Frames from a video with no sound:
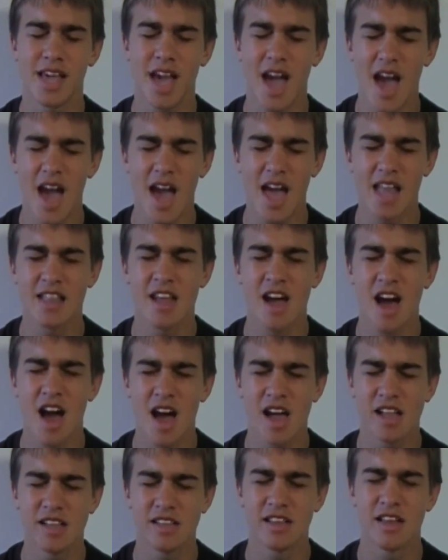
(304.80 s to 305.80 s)

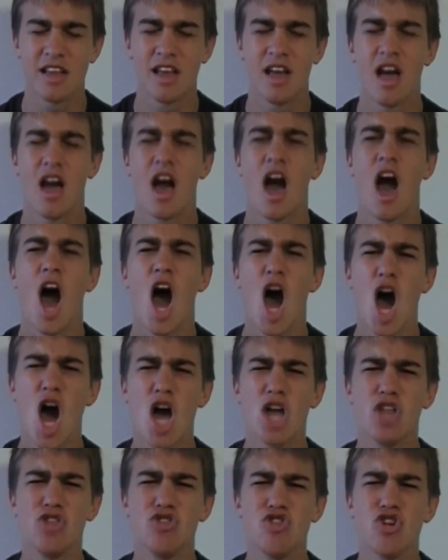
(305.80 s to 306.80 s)
cannot
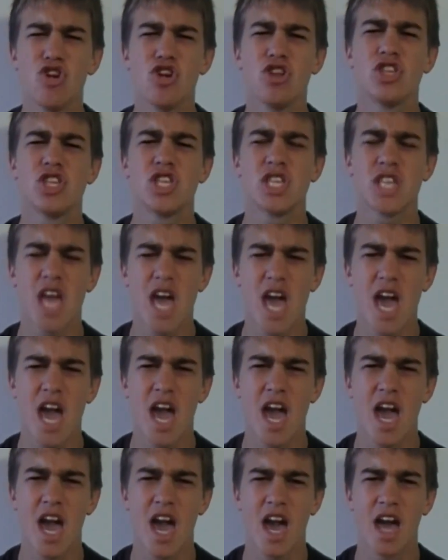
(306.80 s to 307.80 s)

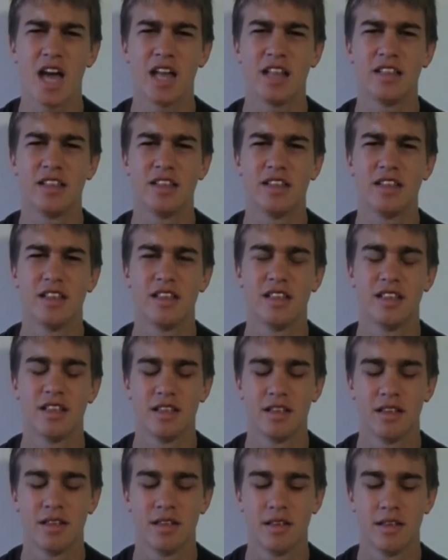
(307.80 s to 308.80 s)
understand.
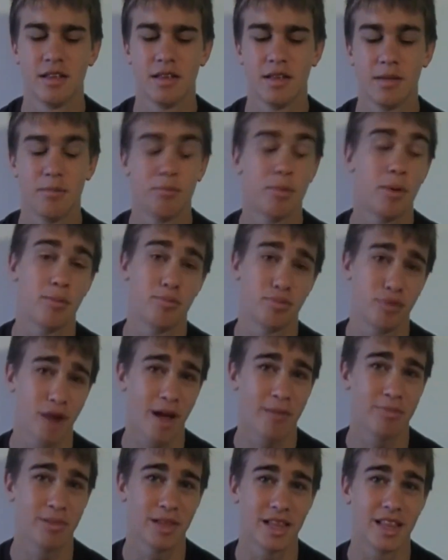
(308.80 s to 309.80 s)
But
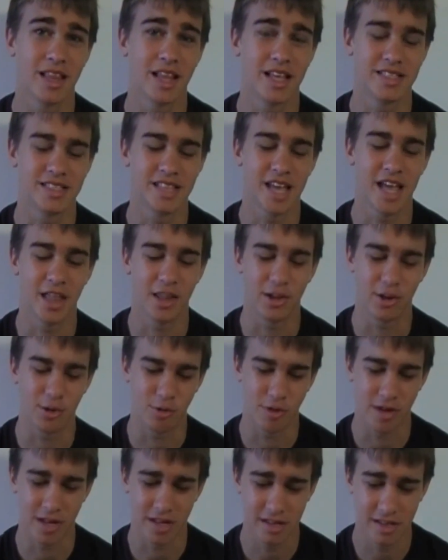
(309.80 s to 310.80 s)
probably less
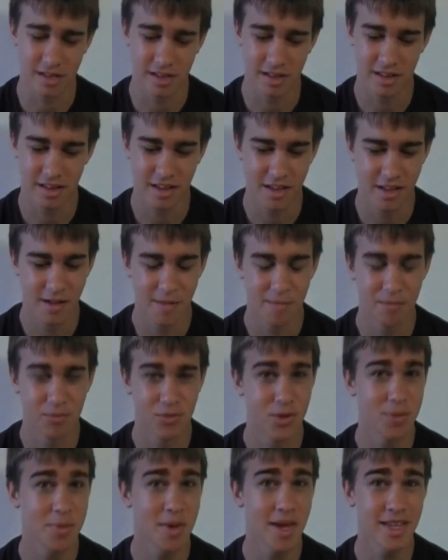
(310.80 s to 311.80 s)
eloquent.
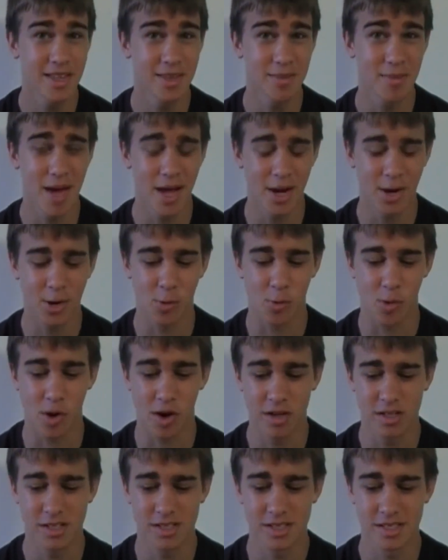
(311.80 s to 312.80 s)
To make the matter
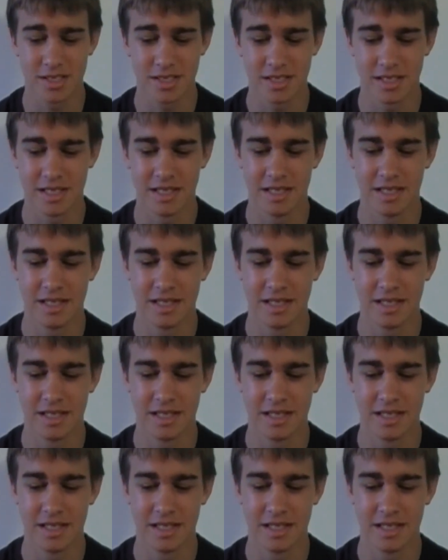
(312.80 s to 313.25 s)
worse,